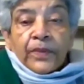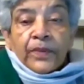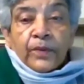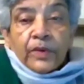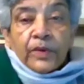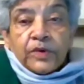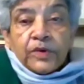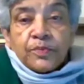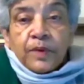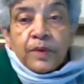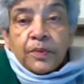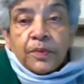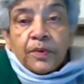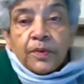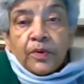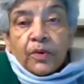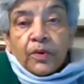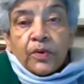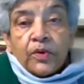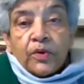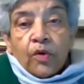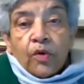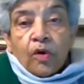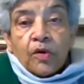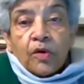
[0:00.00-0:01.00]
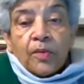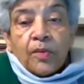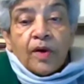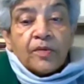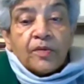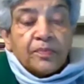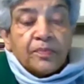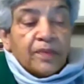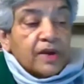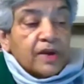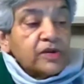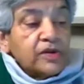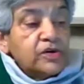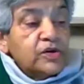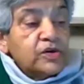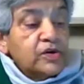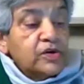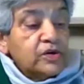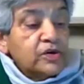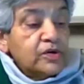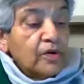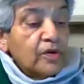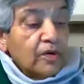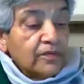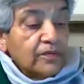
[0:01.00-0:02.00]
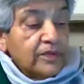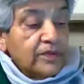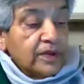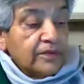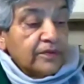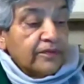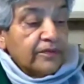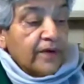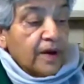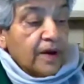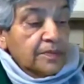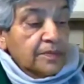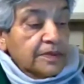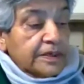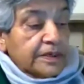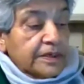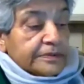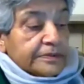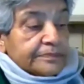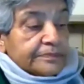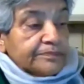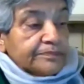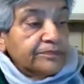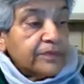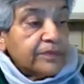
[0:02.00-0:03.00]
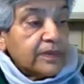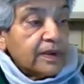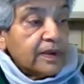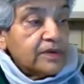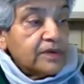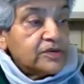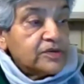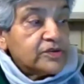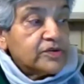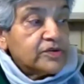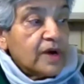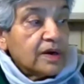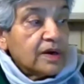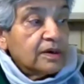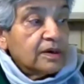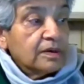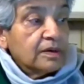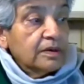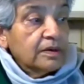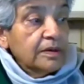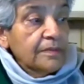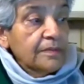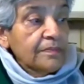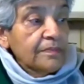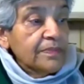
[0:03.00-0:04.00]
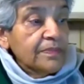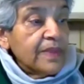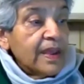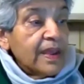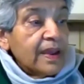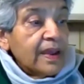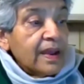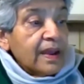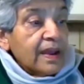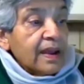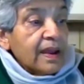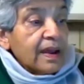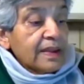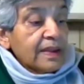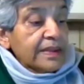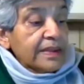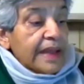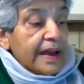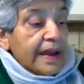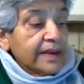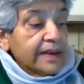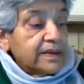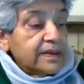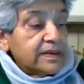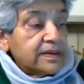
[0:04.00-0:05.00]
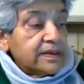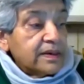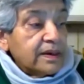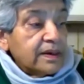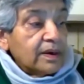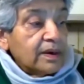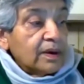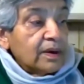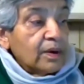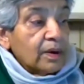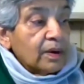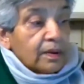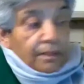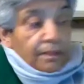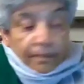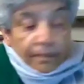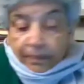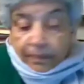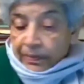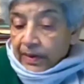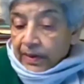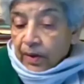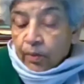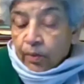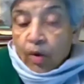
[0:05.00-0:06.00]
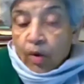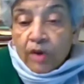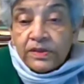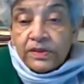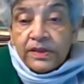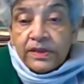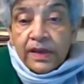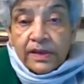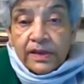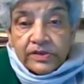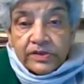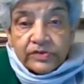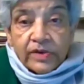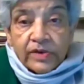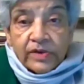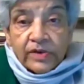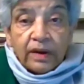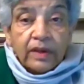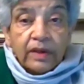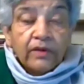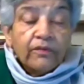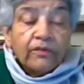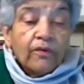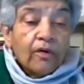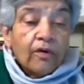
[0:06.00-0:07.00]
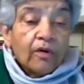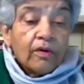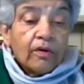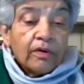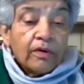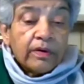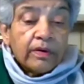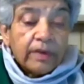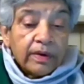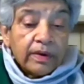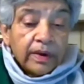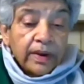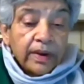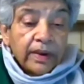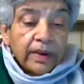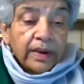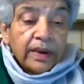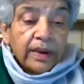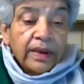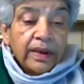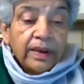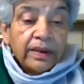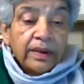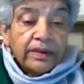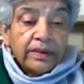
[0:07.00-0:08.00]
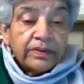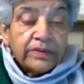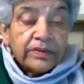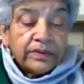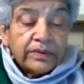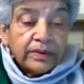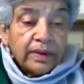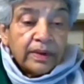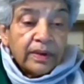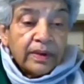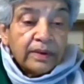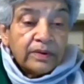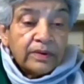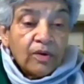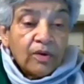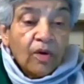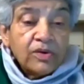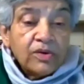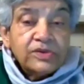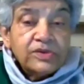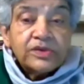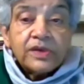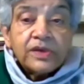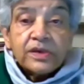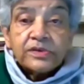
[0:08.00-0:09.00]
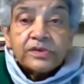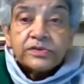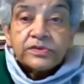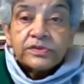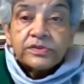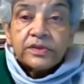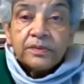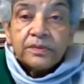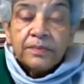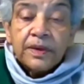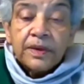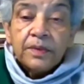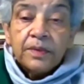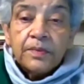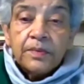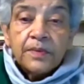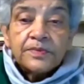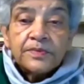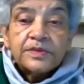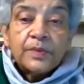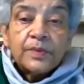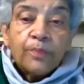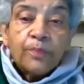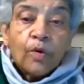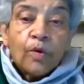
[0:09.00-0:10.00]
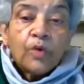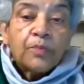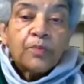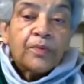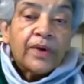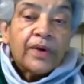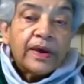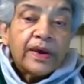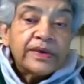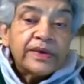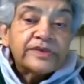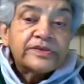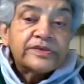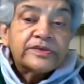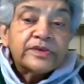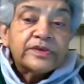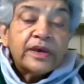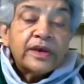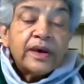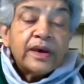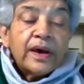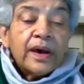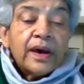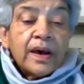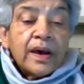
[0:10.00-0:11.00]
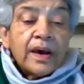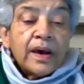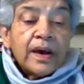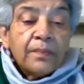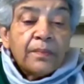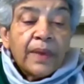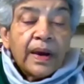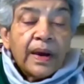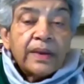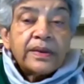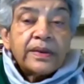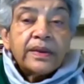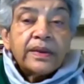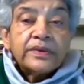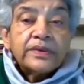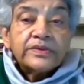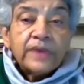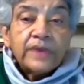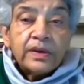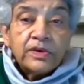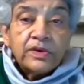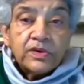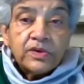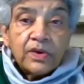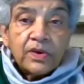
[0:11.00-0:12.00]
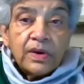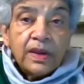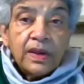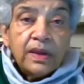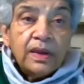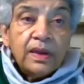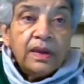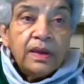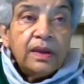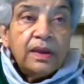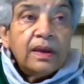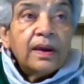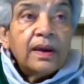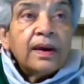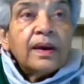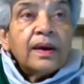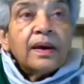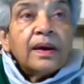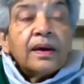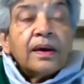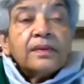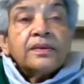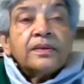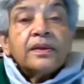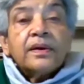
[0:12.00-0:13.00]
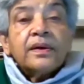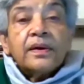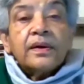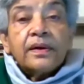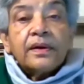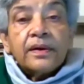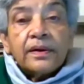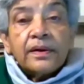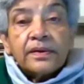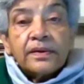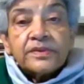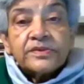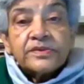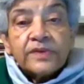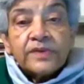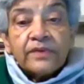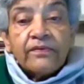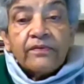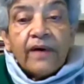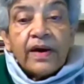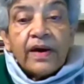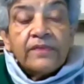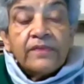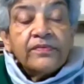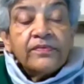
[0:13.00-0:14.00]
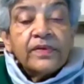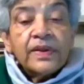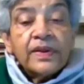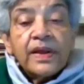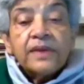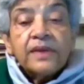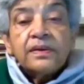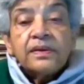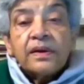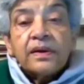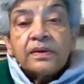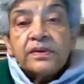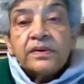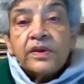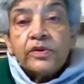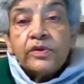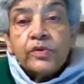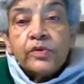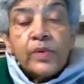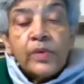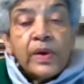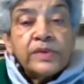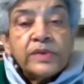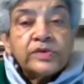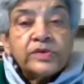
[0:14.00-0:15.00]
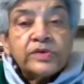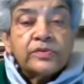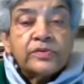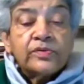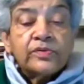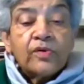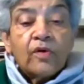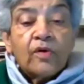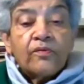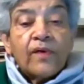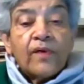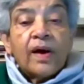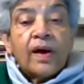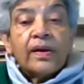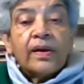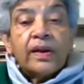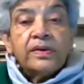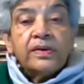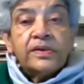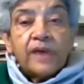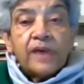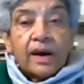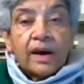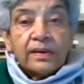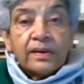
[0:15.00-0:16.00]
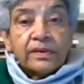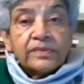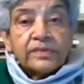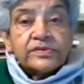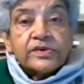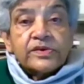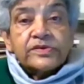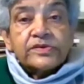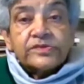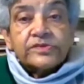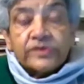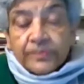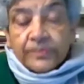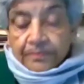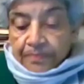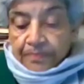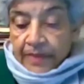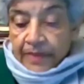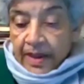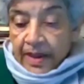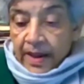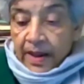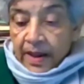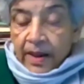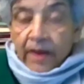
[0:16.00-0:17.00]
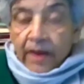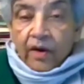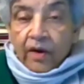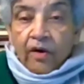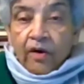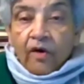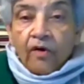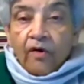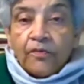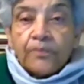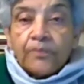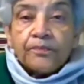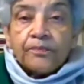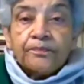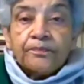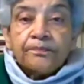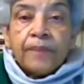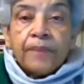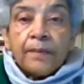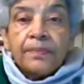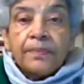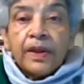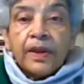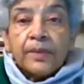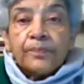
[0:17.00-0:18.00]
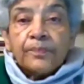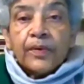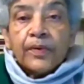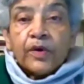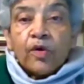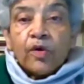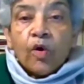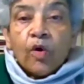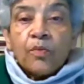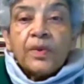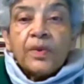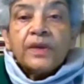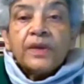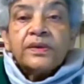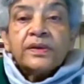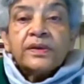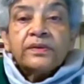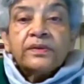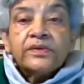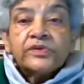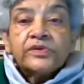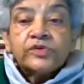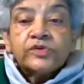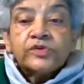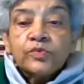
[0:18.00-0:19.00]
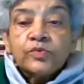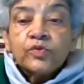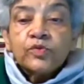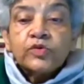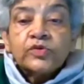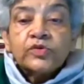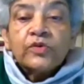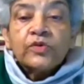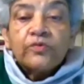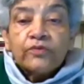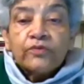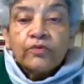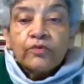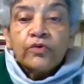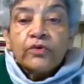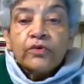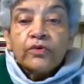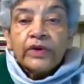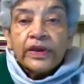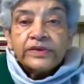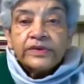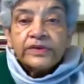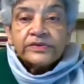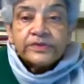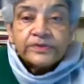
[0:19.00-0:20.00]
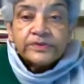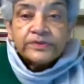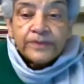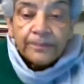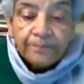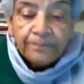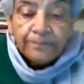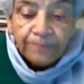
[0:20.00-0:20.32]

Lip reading: which people don't talk about much, of the farmer struggle. That what they're struggling for is not just minimum support price, but essentially the survival and continuation of our entire system of public procurement and distribution of food grains,